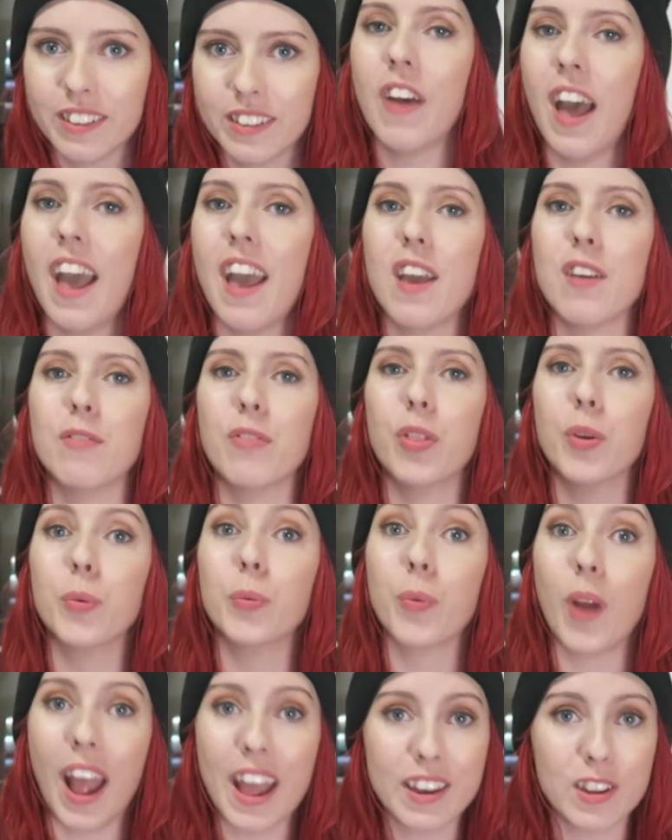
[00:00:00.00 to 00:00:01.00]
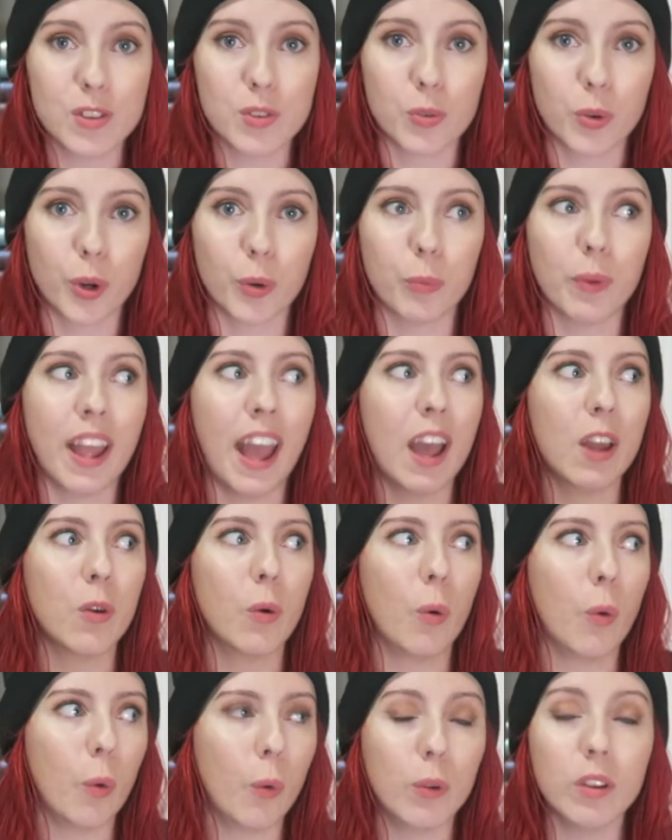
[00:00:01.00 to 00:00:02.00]
Five, the writer's room. We had
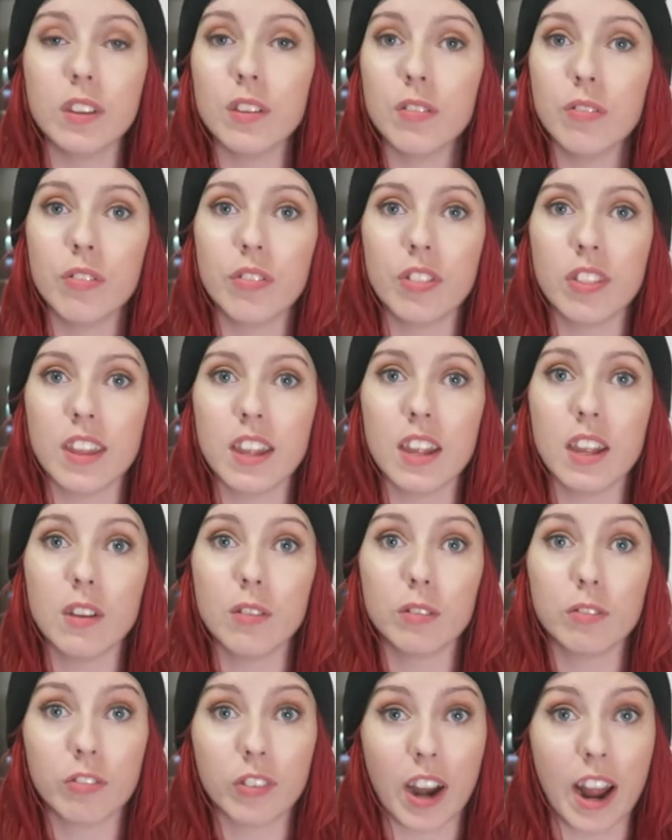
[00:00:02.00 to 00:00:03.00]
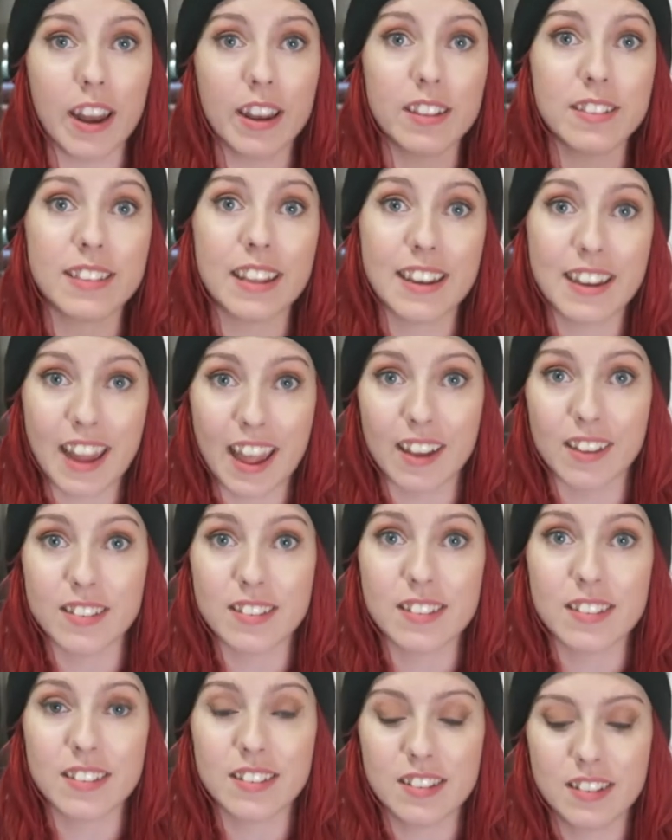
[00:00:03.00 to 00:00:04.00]
all of the writers
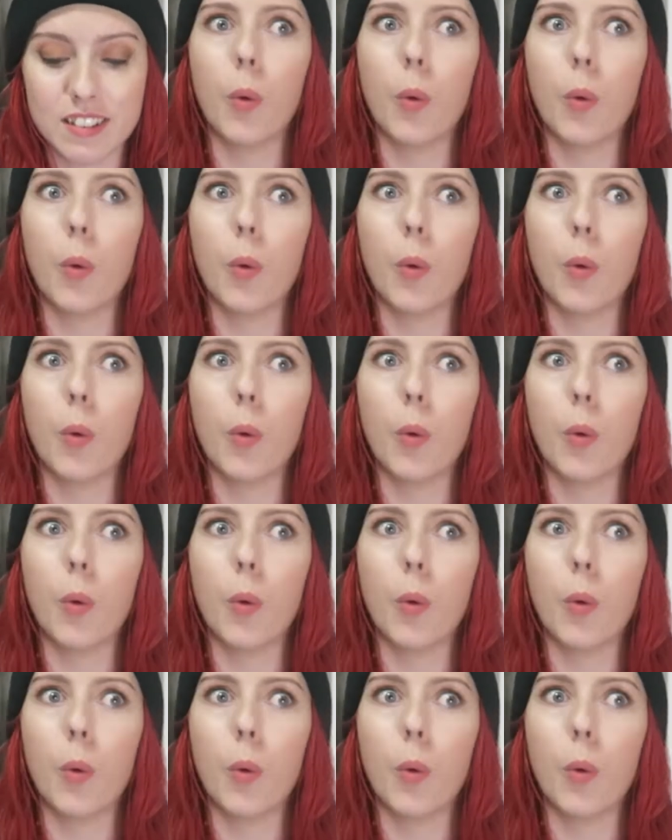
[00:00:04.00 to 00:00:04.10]
announced.